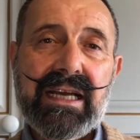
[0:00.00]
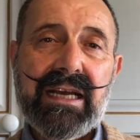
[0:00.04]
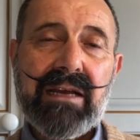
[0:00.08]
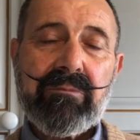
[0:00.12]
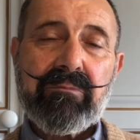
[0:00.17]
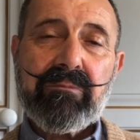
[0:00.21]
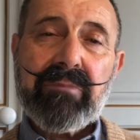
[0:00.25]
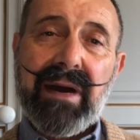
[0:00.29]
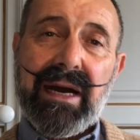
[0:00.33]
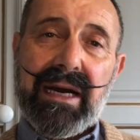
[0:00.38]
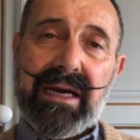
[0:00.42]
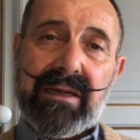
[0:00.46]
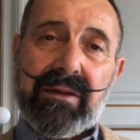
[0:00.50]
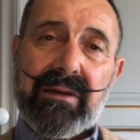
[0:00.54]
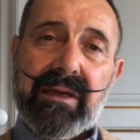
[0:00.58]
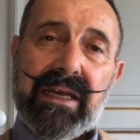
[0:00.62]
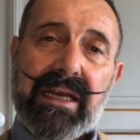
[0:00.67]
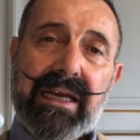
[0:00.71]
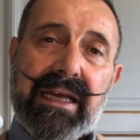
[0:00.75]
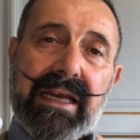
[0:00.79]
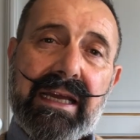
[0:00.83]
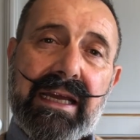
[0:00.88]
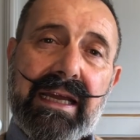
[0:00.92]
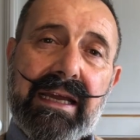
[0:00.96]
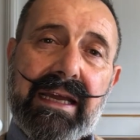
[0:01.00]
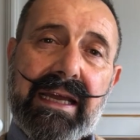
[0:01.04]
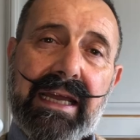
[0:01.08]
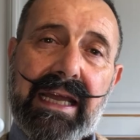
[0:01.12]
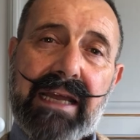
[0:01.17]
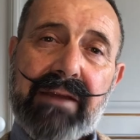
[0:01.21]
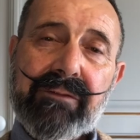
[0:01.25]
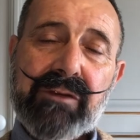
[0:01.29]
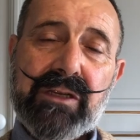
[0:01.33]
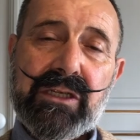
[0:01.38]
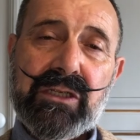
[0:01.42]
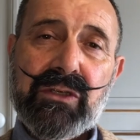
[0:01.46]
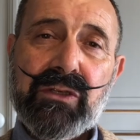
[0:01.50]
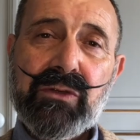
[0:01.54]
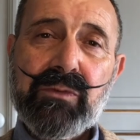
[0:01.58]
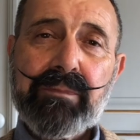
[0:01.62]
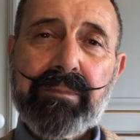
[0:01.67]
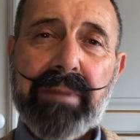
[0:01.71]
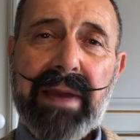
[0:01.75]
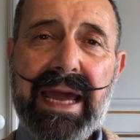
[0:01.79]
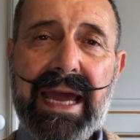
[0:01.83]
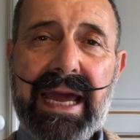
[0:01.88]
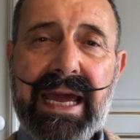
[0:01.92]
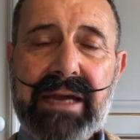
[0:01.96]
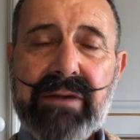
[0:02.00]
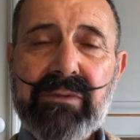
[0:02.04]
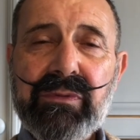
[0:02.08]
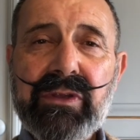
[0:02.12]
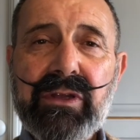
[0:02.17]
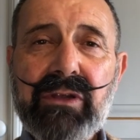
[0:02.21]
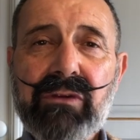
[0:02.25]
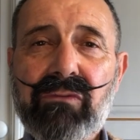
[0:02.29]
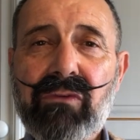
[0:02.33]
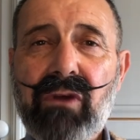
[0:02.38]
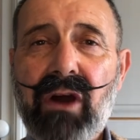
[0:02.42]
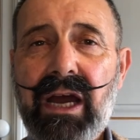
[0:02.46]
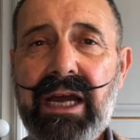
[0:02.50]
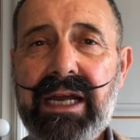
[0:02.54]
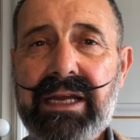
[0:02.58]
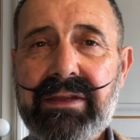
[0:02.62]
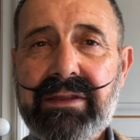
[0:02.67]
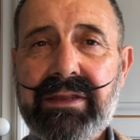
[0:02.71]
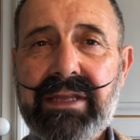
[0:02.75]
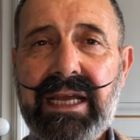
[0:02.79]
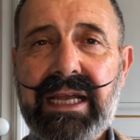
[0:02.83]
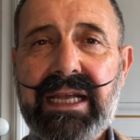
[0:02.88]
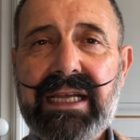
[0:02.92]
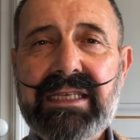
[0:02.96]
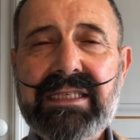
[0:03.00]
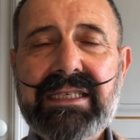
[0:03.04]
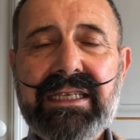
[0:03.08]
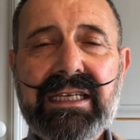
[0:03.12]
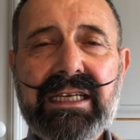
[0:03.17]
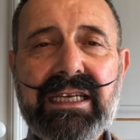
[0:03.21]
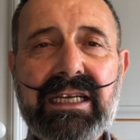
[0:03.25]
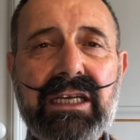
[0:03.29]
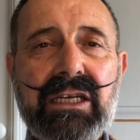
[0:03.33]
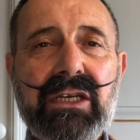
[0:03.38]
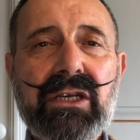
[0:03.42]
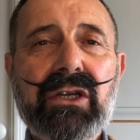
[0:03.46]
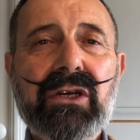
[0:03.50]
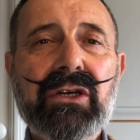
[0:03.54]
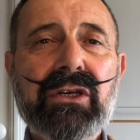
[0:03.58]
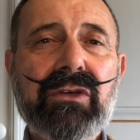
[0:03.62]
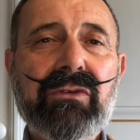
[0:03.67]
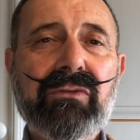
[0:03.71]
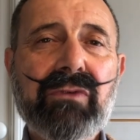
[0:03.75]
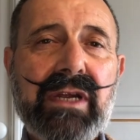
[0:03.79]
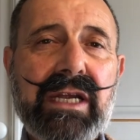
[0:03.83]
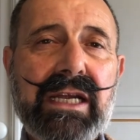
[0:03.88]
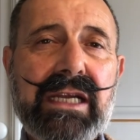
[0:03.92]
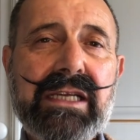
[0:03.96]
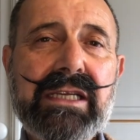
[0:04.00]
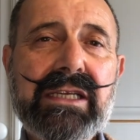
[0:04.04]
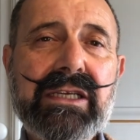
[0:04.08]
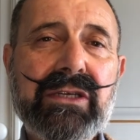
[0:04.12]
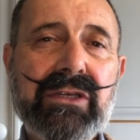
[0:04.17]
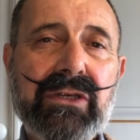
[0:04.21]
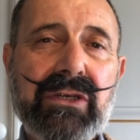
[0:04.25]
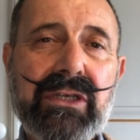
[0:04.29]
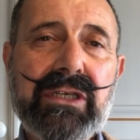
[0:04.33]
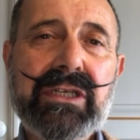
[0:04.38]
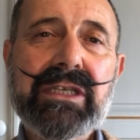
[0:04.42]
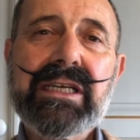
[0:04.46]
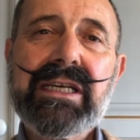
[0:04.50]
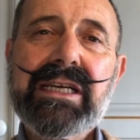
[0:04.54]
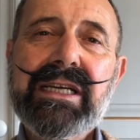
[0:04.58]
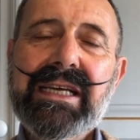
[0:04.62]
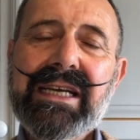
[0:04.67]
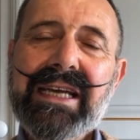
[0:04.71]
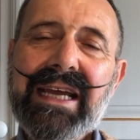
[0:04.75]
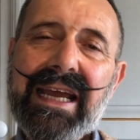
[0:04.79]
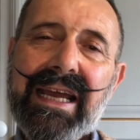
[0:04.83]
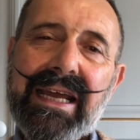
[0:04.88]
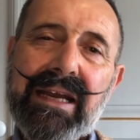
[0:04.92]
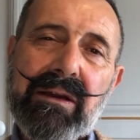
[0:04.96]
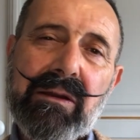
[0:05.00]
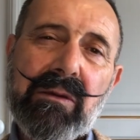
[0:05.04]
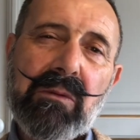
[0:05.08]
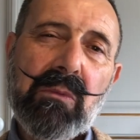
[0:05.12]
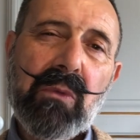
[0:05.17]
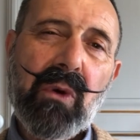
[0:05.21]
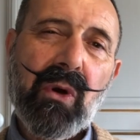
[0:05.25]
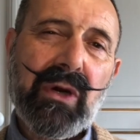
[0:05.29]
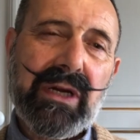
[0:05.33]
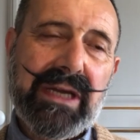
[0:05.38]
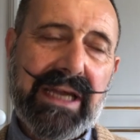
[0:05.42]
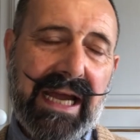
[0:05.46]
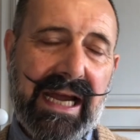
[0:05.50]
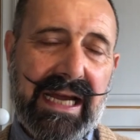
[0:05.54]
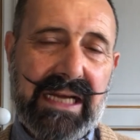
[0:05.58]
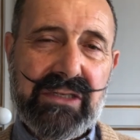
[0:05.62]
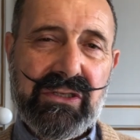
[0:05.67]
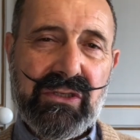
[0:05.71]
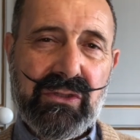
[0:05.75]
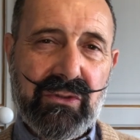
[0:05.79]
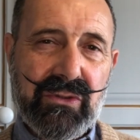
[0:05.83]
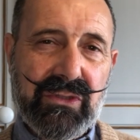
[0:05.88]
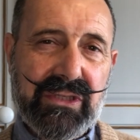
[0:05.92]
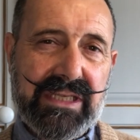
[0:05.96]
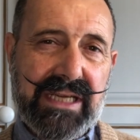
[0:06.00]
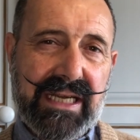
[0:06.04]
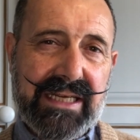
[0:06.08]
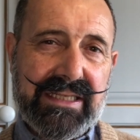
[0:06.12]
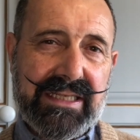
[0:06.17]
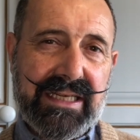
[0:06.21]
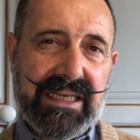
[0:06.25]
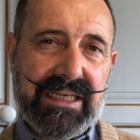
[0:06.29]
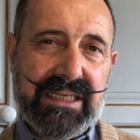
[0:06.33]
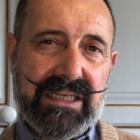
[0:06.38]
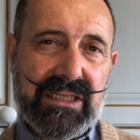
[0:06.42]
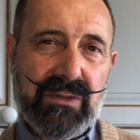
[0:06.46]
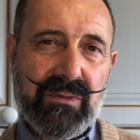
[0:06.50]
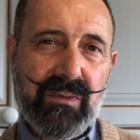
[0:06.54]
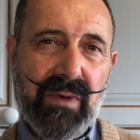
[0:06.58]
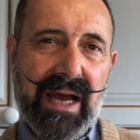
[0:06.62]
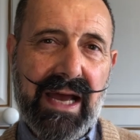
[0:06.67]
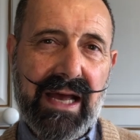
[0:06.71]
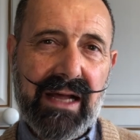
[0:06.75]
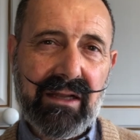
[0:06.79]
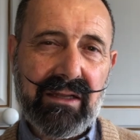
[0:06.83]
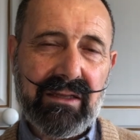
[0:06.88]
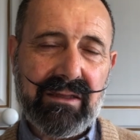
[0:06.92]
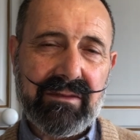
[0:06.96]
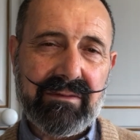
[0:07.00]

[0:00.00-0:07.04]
but if it's paired with the right things, it can look really good in a more casual setting as well.